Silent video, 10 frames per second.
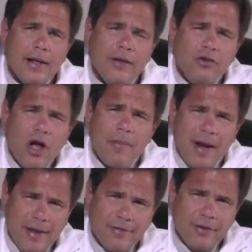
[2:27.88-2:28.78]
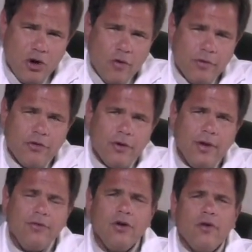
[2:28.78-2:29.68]
Let's talk about insulin overshoot.
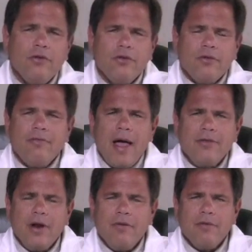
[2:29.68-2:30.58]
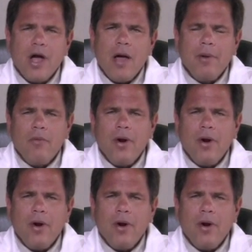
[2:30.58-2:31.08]
Insulin overshoot is a fascinating phenomenon.